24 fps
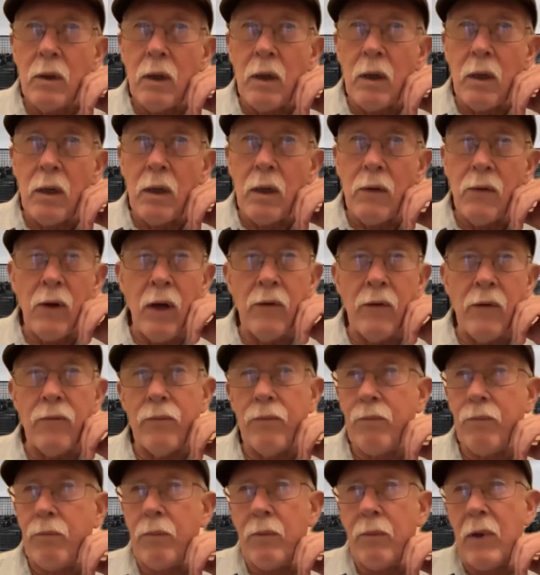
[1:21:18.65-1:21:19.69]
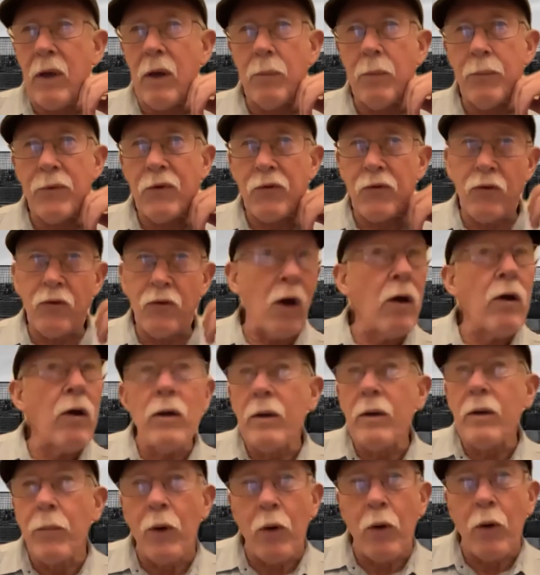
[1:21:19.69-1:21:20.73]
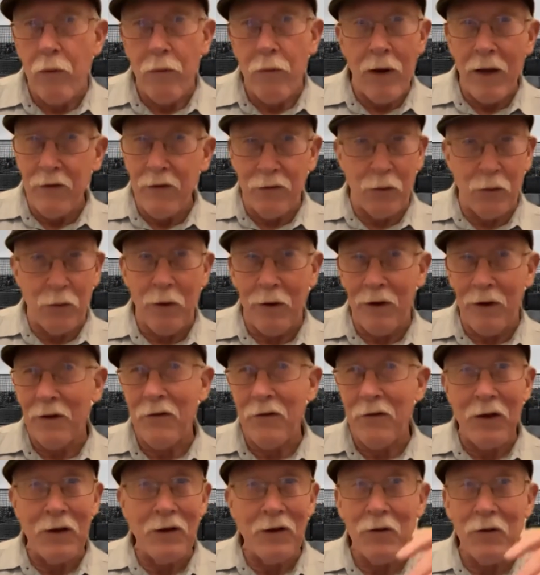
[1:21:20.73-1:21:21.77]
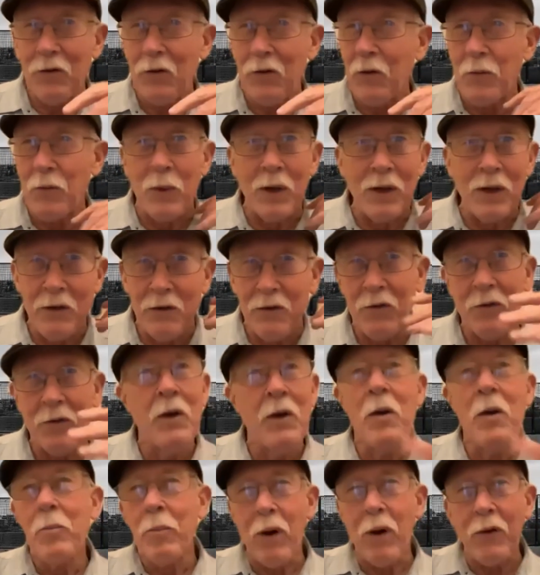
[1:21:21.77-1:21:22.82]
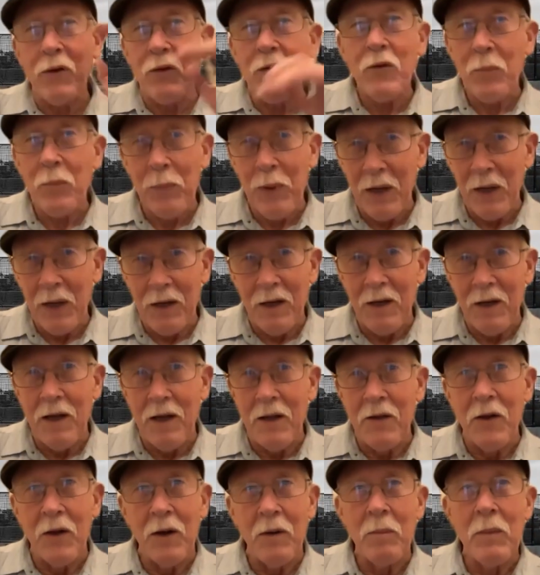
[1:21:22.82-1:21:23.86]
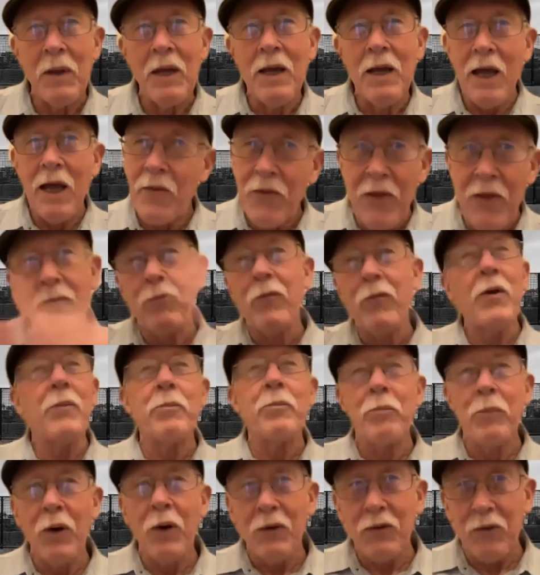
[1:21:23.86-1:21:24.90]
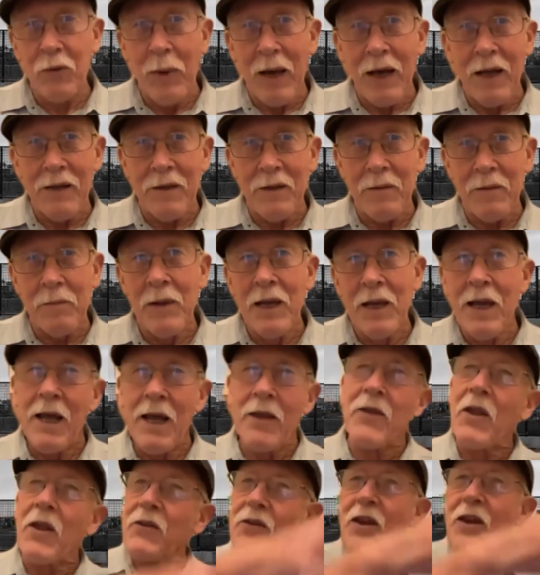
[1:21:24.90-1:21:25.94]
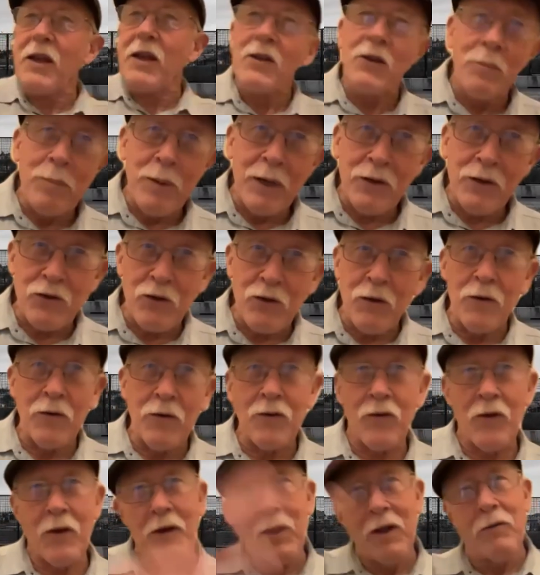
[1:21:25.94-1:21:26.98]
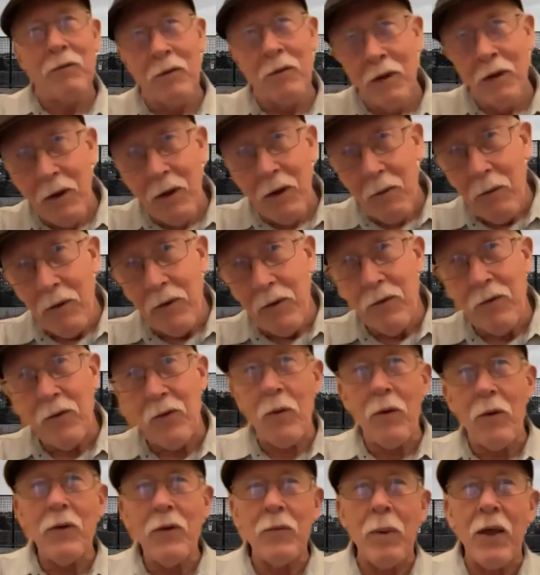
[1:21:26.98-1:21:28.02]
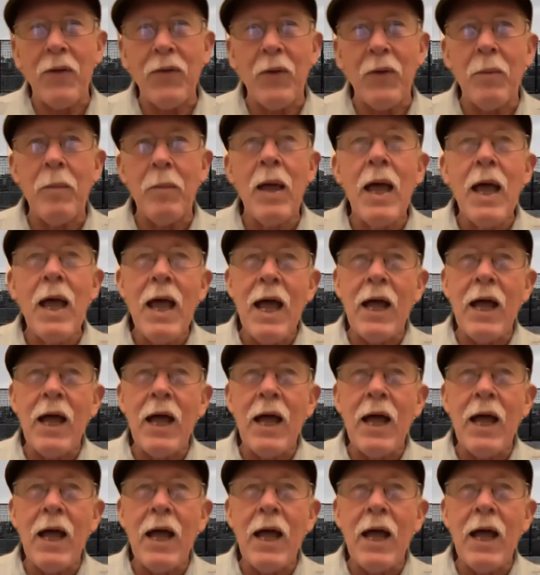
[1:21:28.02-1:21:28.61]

And I've helped to start immigrant rights organizations as well as participated in them and then written books about them and then taken the pictures and then written stories about them.